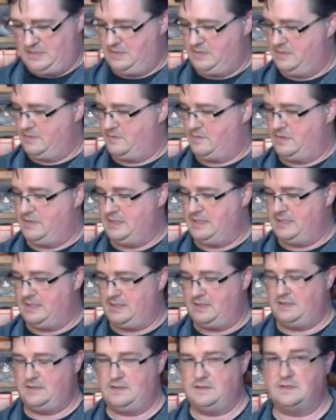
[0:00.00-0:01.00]
Alright,
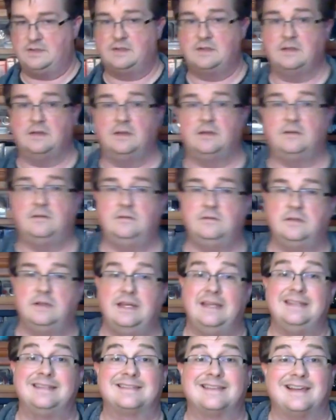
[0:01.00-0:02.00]
so
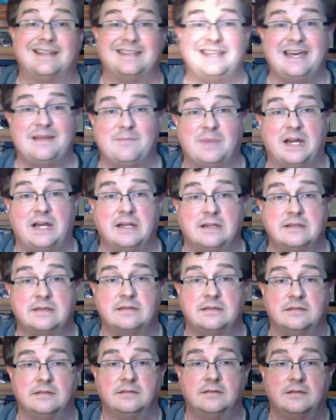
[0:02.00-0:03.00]
inside that
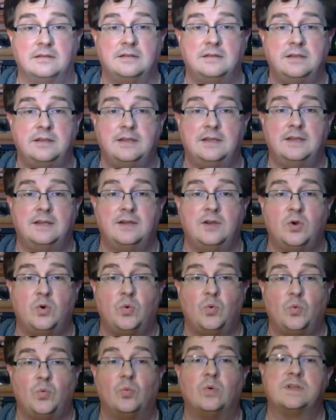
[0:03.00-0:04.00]
box
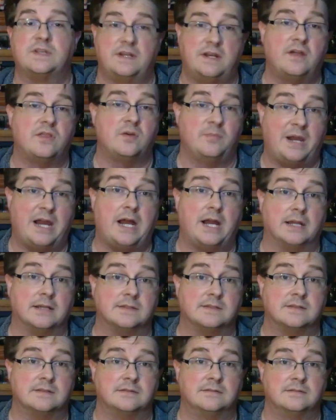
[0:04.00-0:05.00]
was another
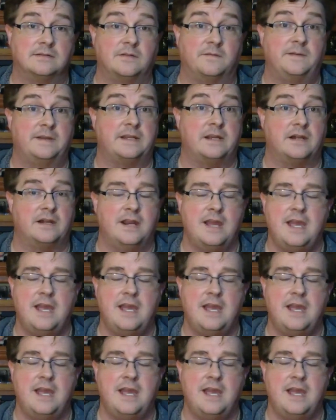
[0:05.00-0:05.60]
box. Go figure.